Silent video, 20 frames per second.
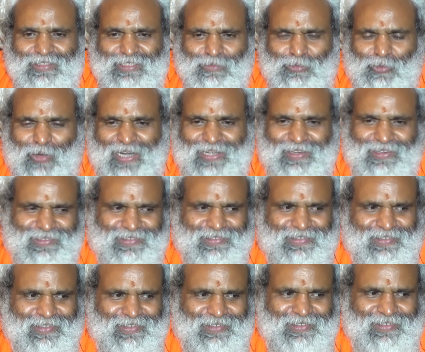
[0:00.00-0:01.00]
water
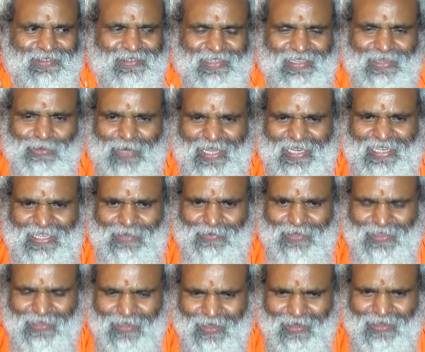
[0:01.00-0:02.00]
while
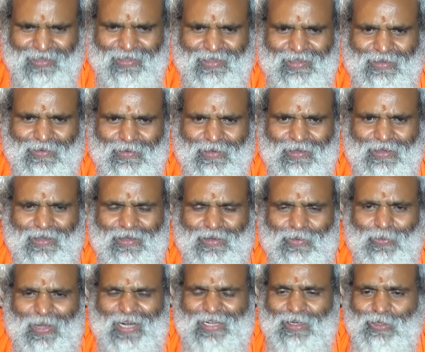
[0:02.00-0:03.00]
giving the
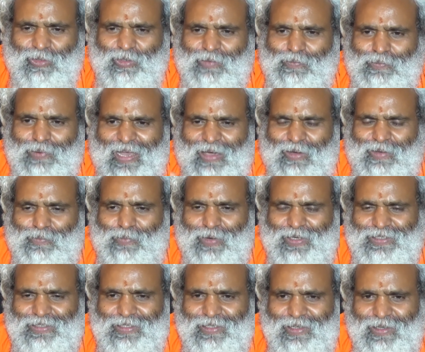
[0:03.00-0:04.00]
water to the flower
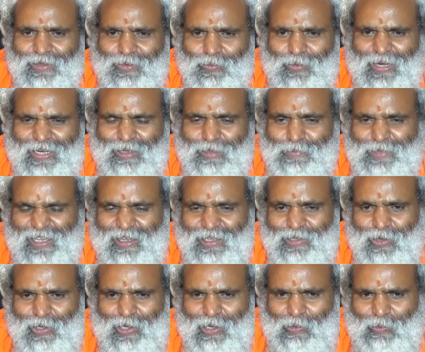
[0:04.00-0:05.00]
pots. What will be
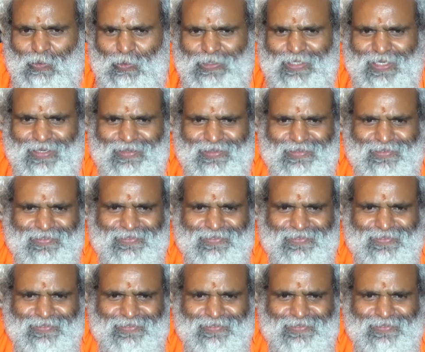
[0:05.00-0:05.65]
your conclusion?